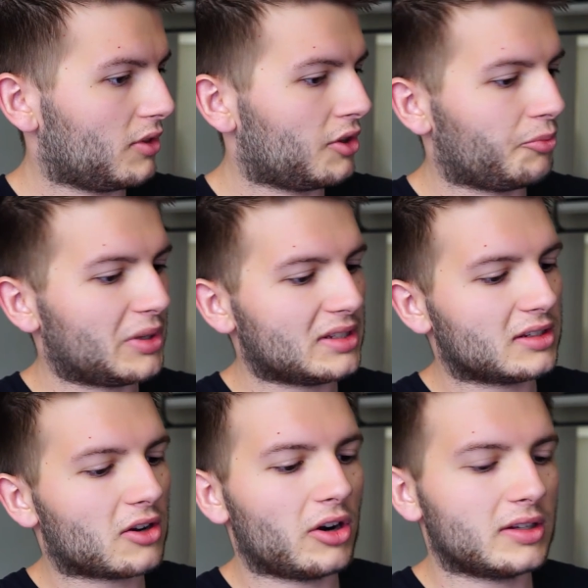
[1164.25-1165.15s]

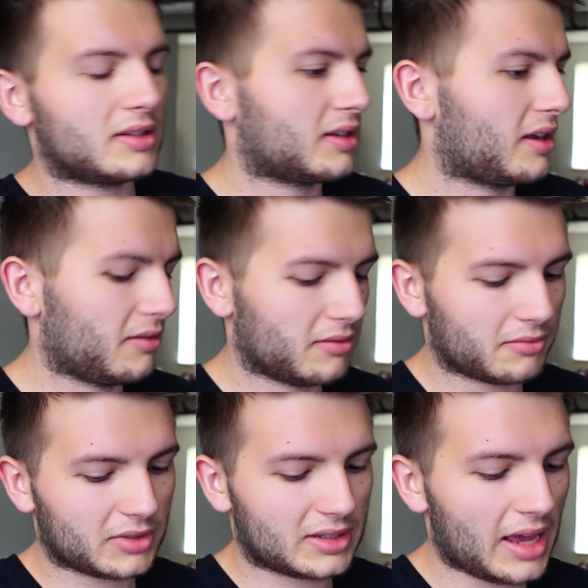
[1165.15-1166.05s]
business cards
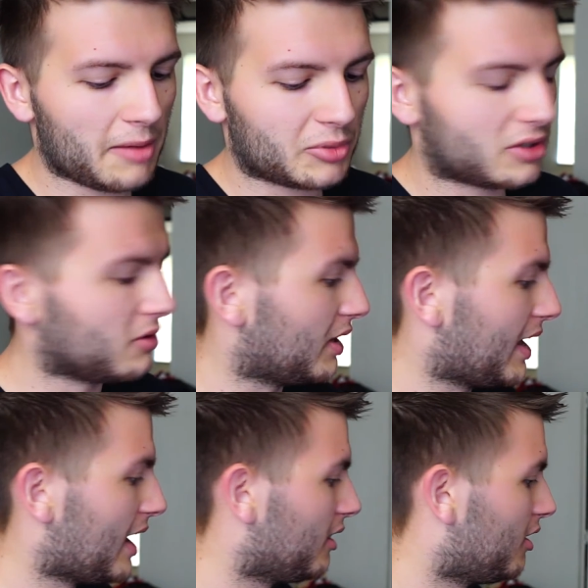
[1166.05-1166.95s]
stamped to the
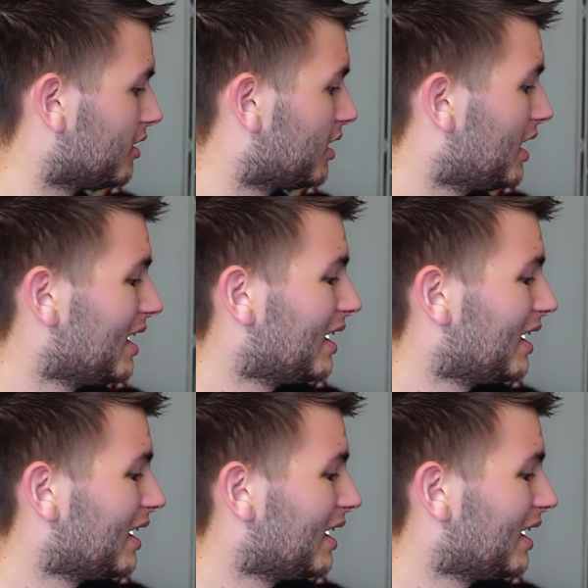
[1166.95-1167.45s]
catalog.